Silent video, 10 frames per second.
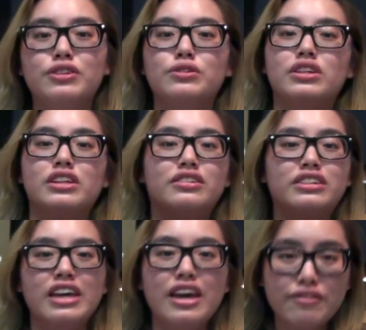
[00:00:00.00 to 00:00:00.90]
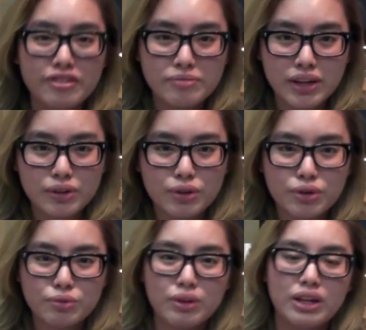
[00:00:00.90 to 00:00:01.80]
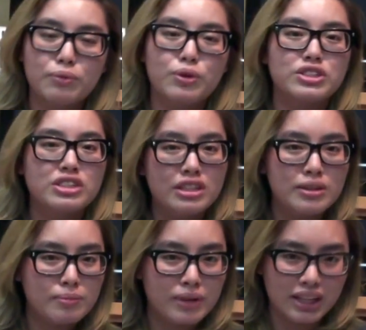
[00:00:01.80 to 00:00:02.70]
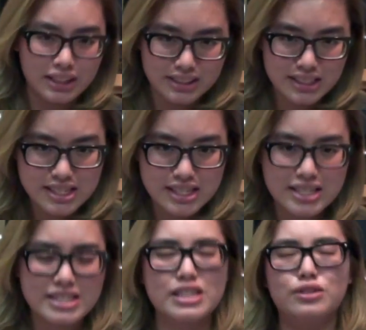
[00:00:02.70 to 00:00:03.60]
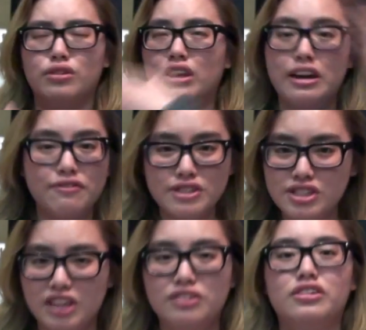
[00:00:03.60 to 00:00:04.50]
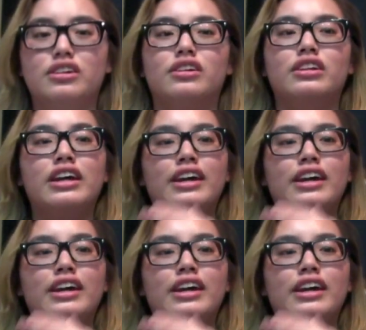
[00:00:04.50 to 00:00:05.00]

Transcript: a little cave of my own when I'm questioning my existence and life in general.